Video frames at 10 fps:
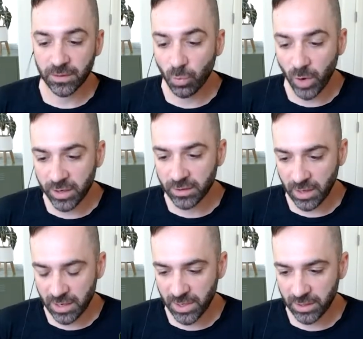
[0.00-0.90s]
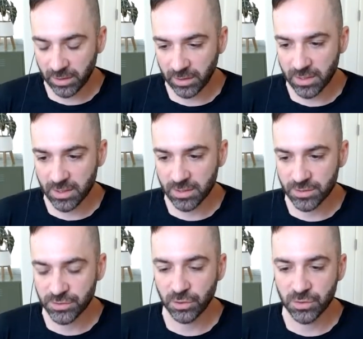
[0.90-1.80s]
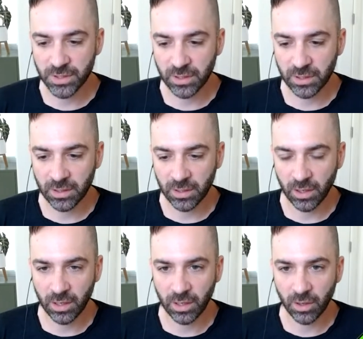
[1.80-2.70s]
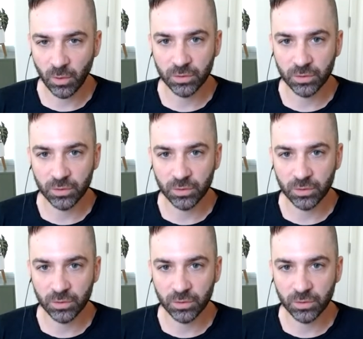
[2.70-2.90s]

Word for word: In the way that I make it, it is using uh,